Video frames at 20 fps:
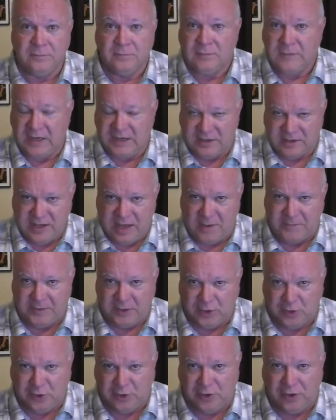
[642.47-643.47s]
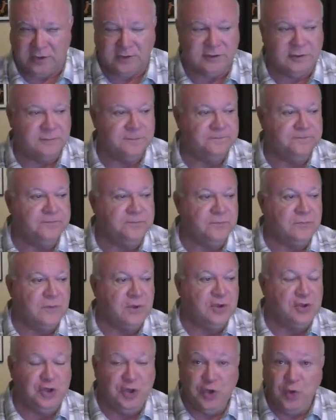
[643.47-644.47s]
It's now been cooked.
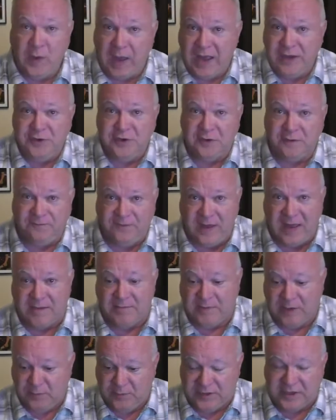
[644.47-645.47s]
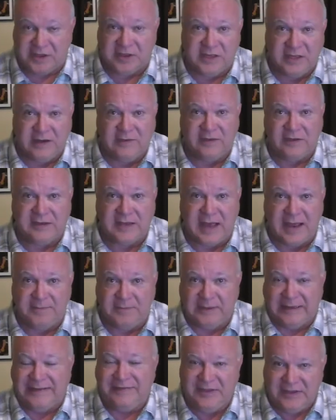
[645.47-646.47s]
You and your family would sit at the
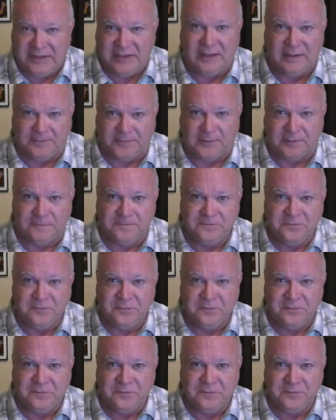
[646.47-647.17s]
table in the temple,